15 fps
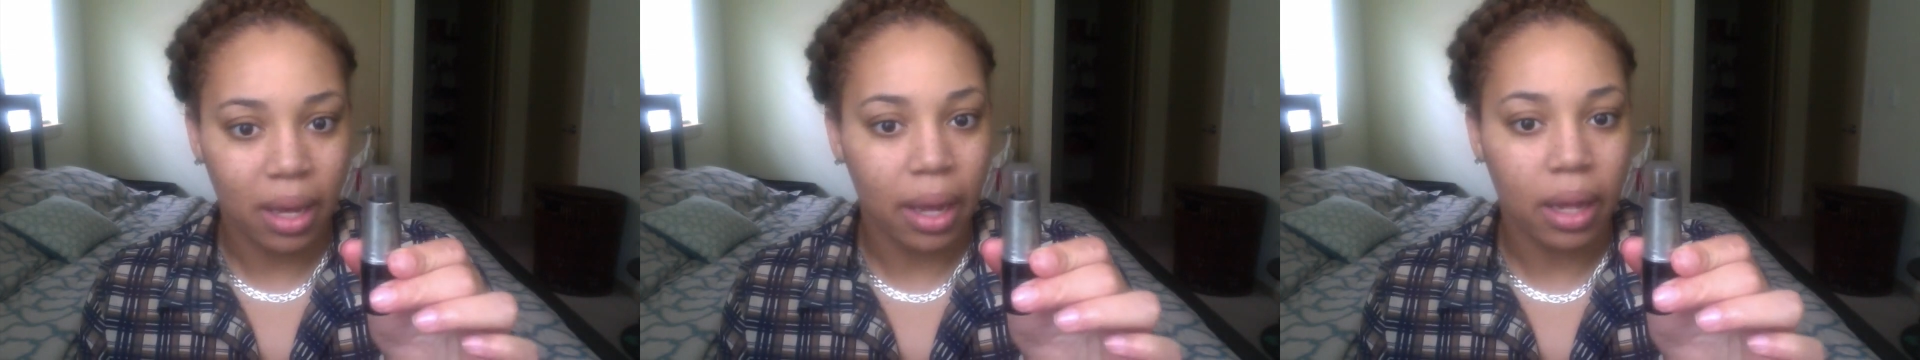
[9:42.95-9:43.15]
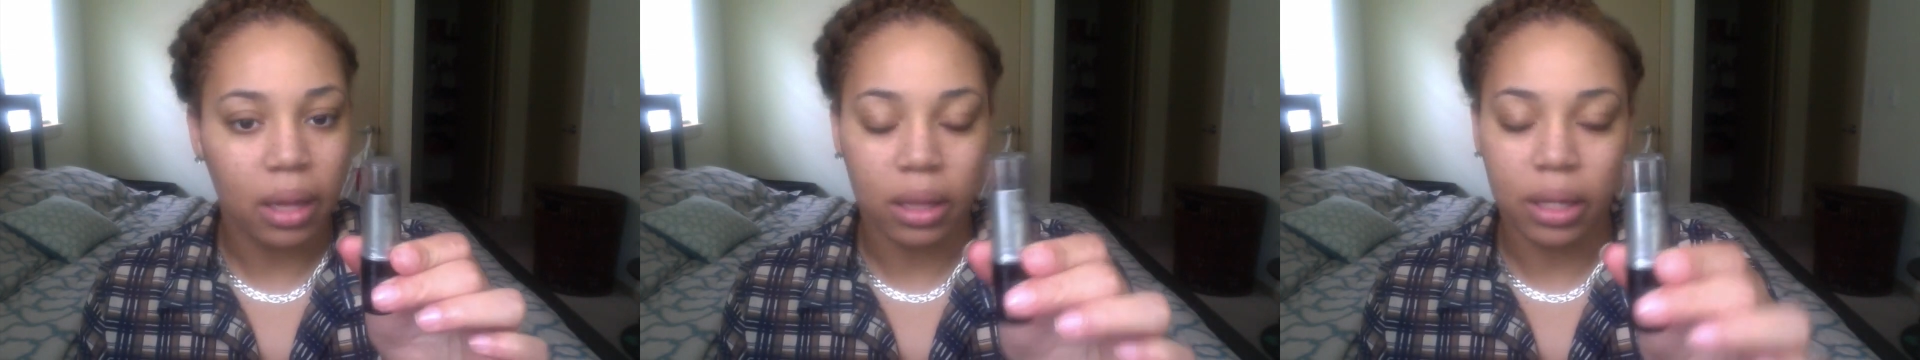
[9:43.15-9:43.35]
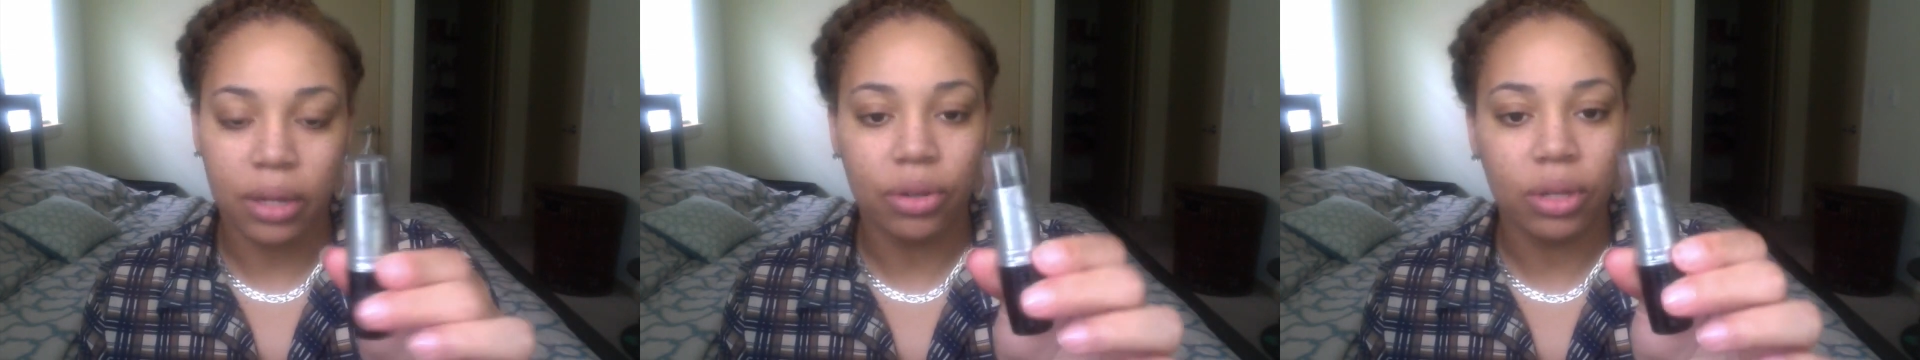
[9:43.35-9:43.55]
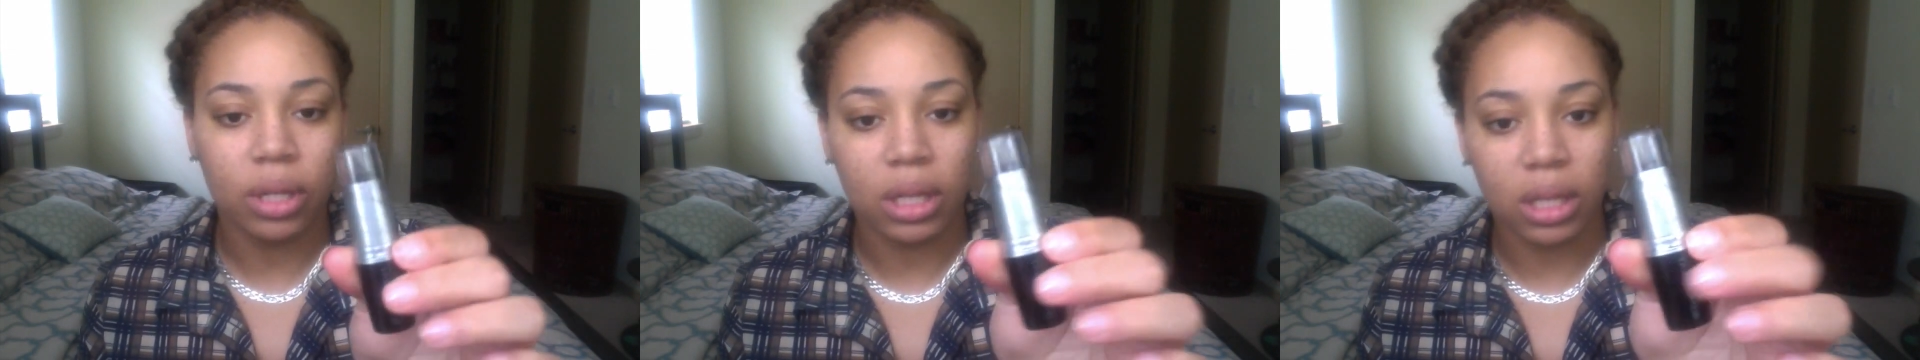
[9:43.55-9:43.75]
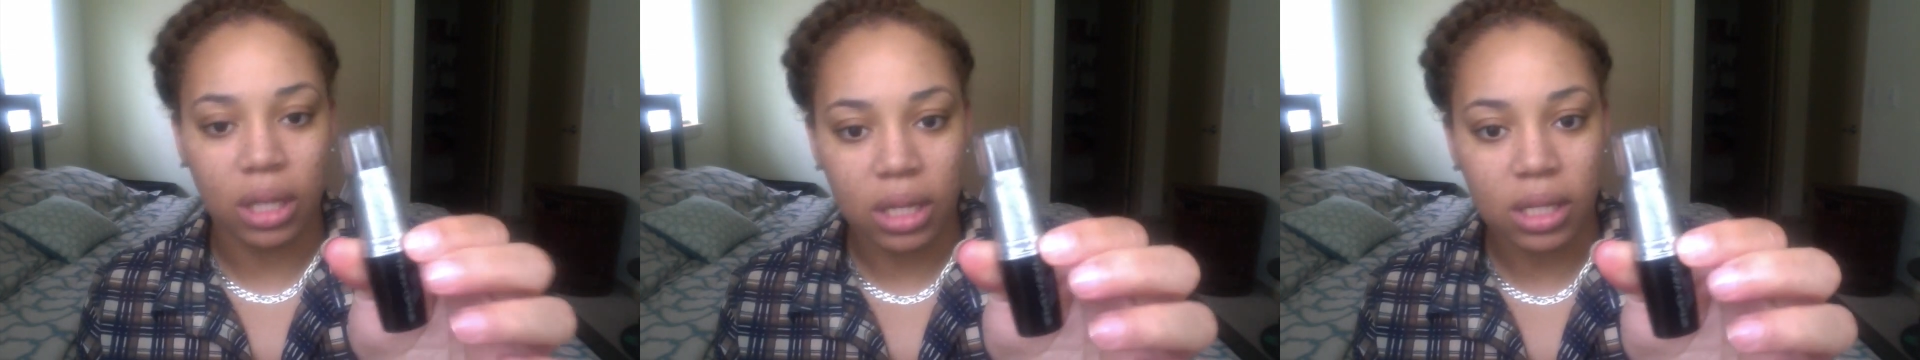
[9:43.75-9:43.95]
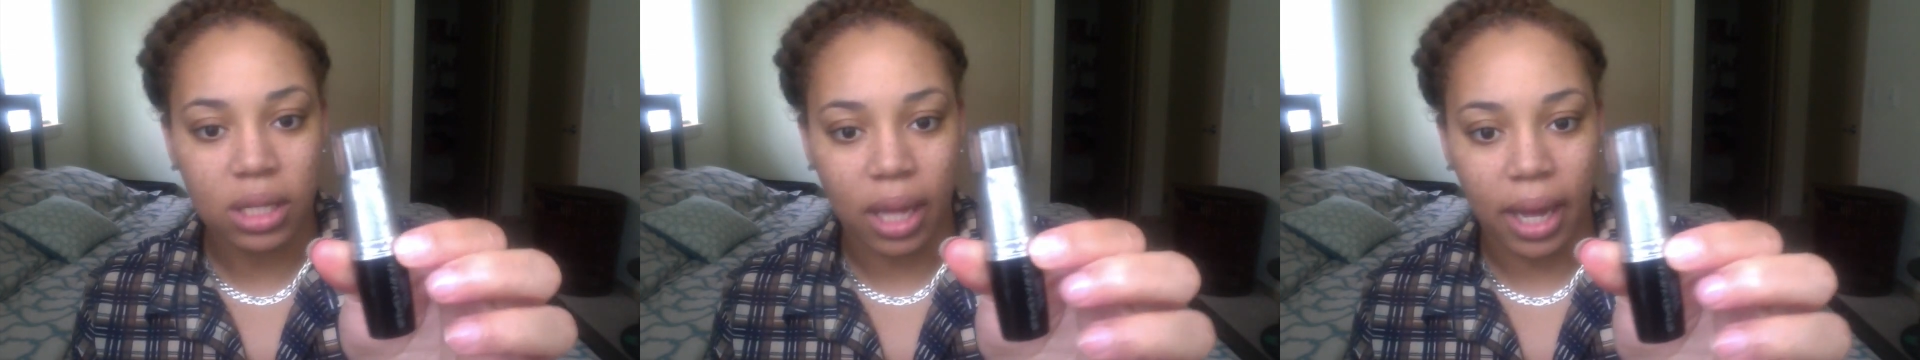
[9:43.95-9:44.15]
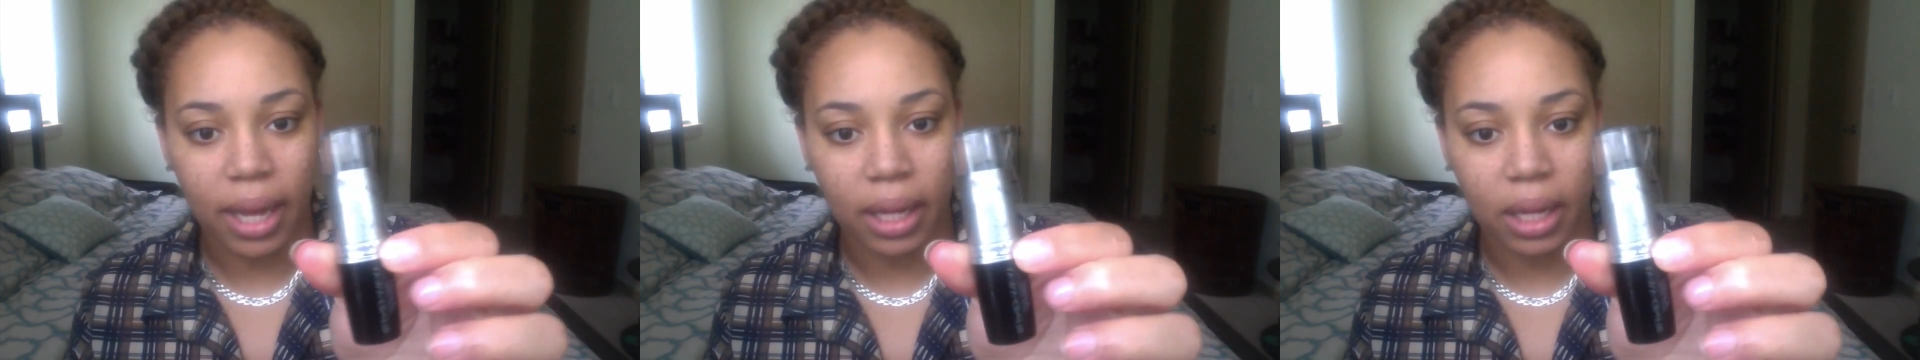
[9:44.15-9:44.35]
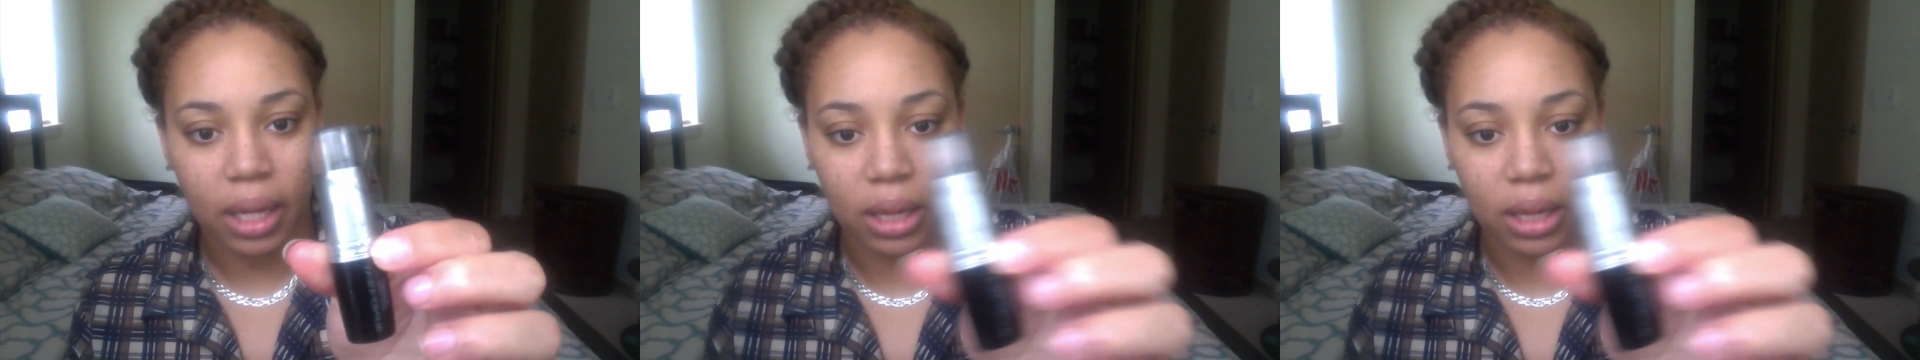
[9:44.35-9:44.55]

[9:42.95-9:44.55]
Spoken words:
It literally looks like a